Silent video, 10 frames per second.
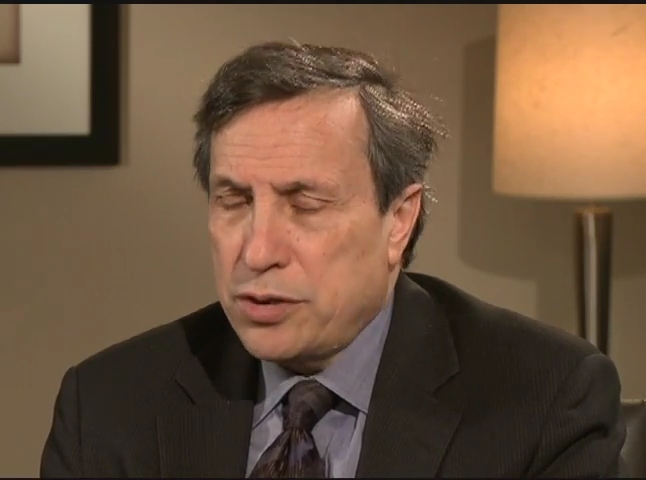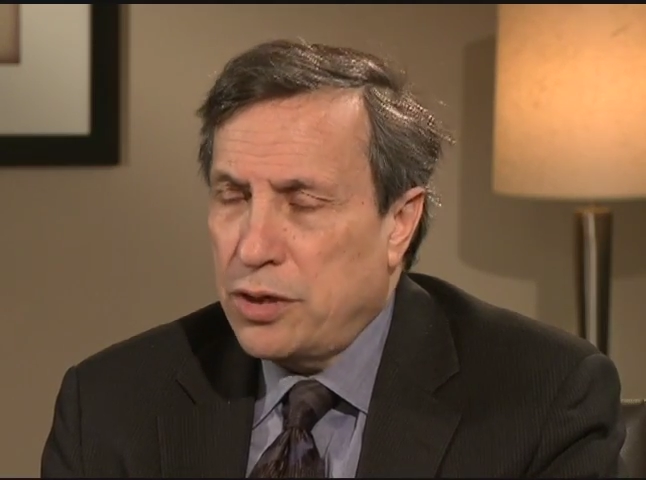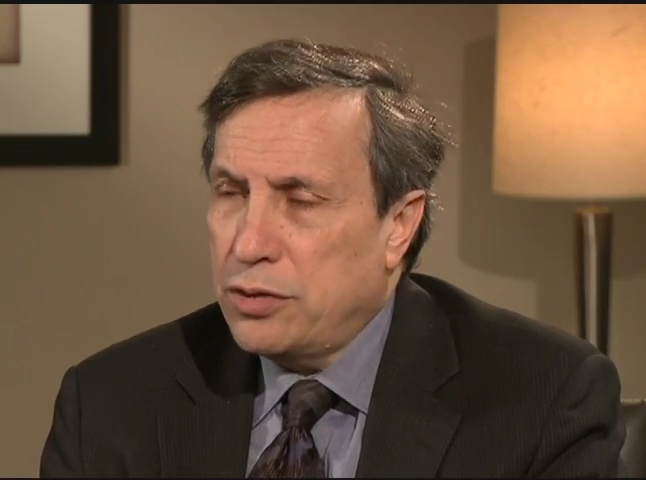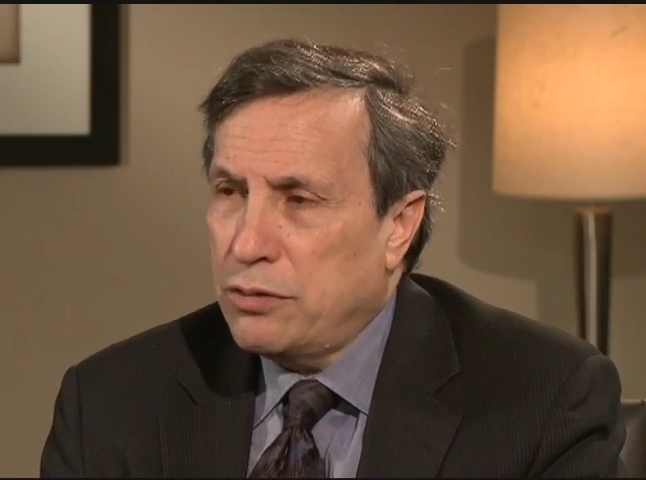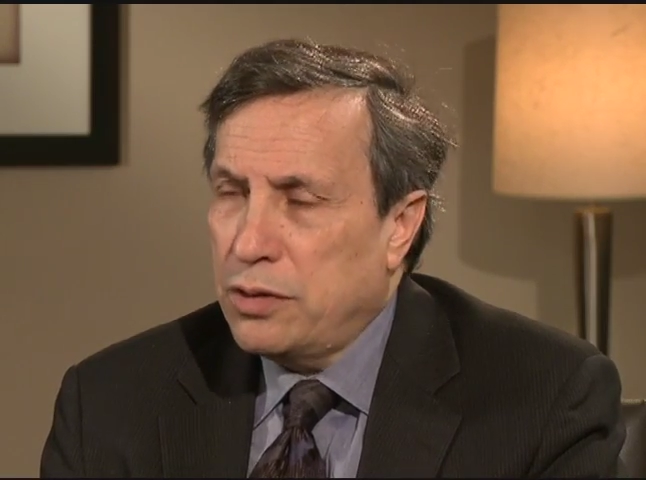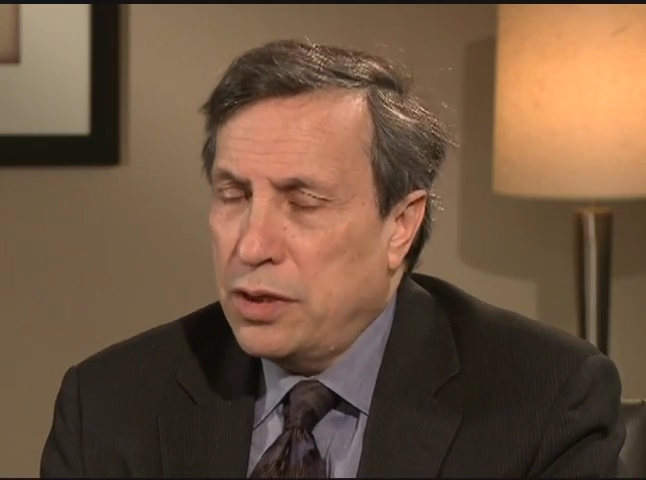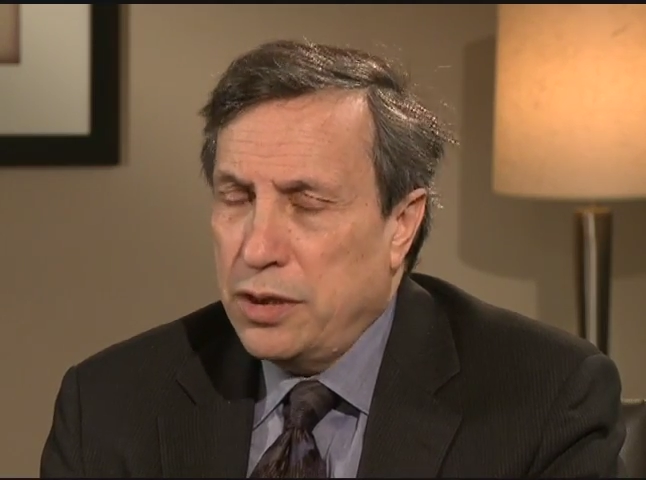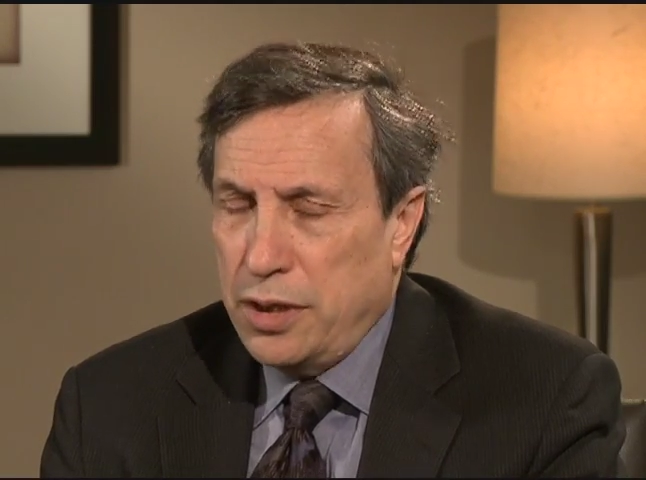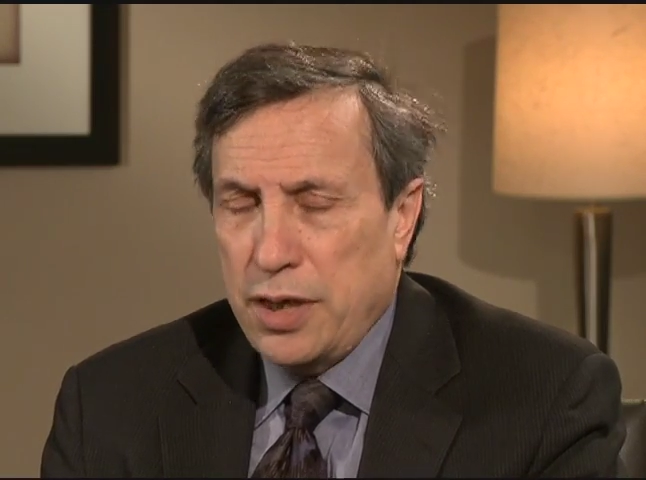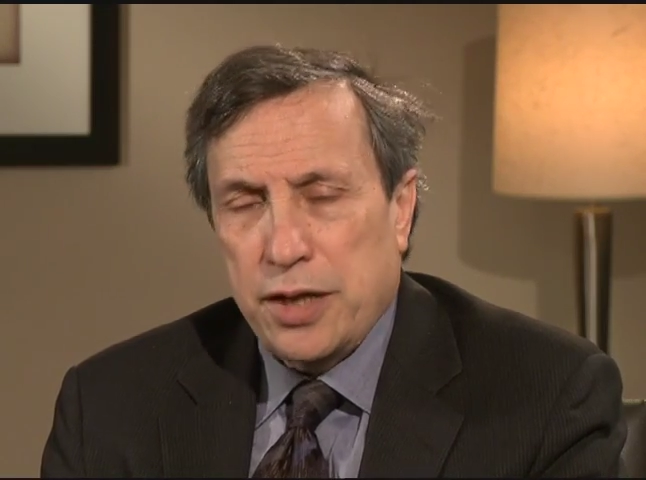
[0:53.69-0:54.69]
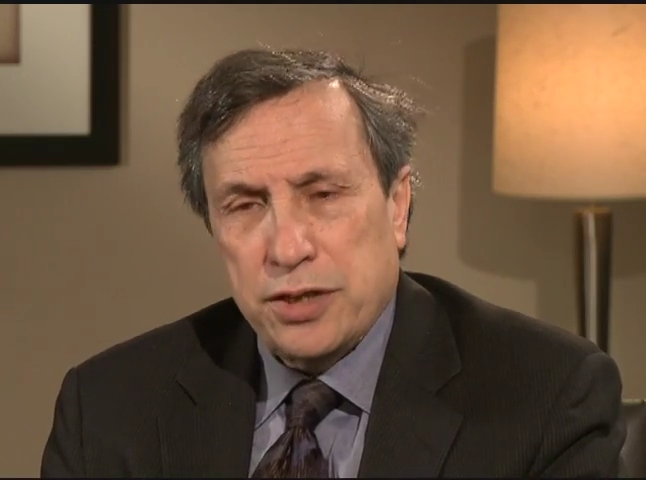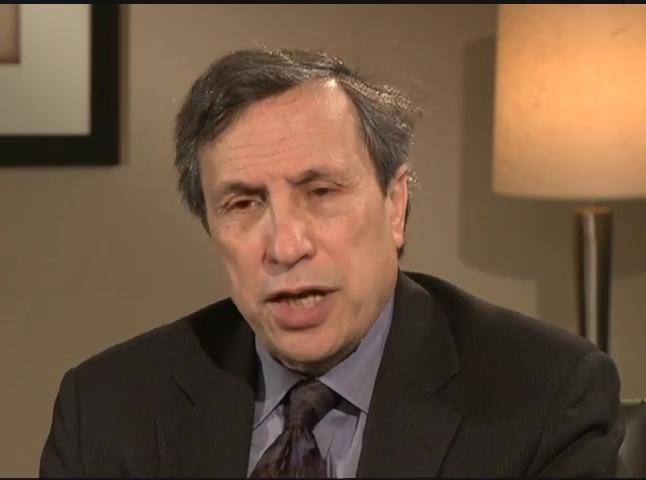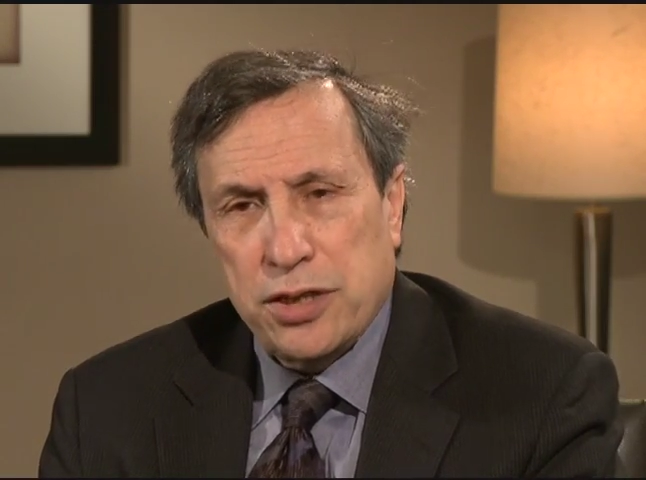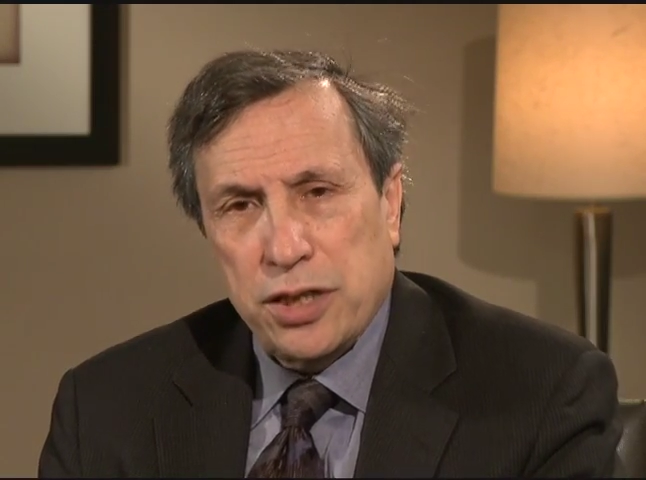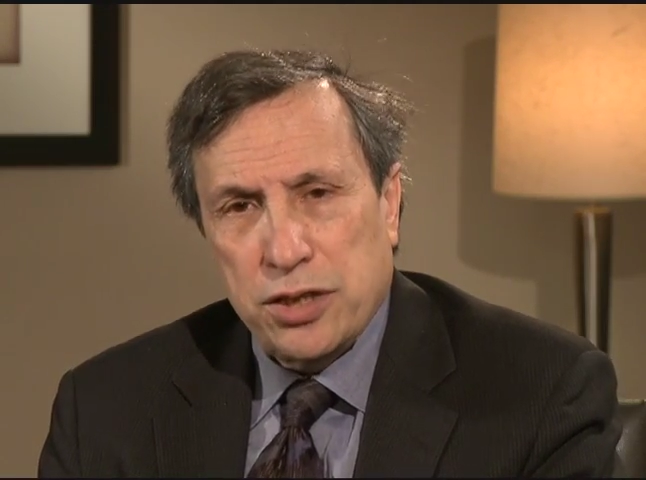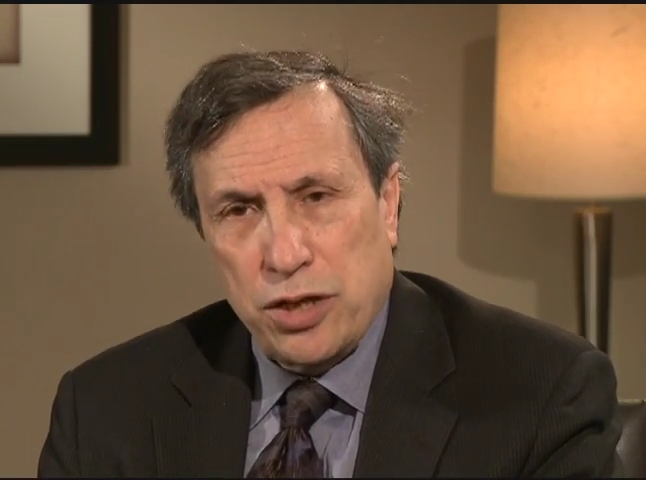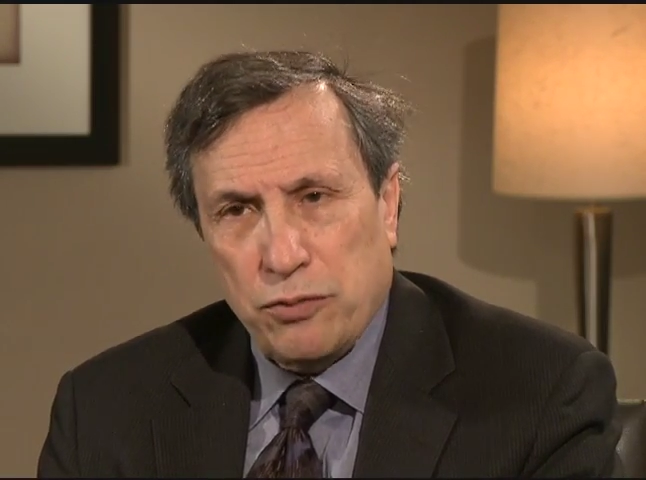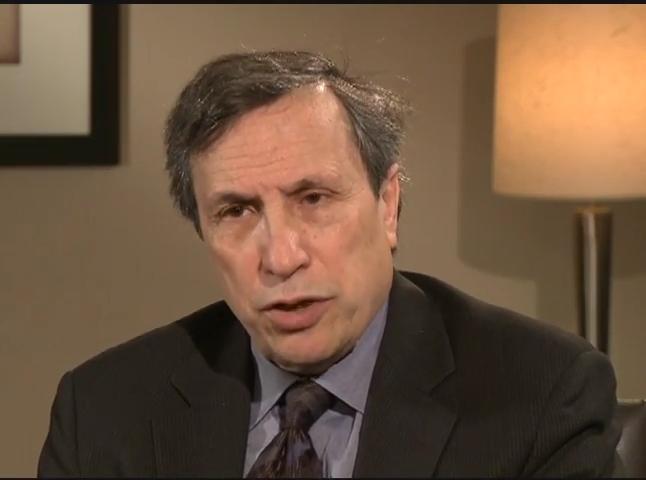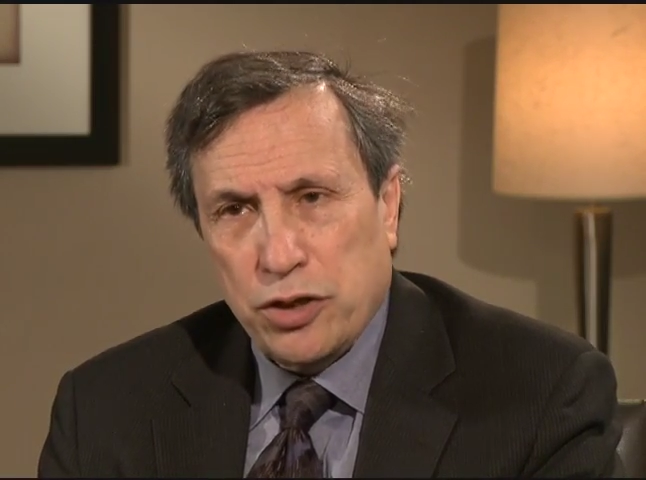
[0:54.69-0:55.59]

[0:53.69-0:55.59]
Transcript: is under, in the United States at least, under a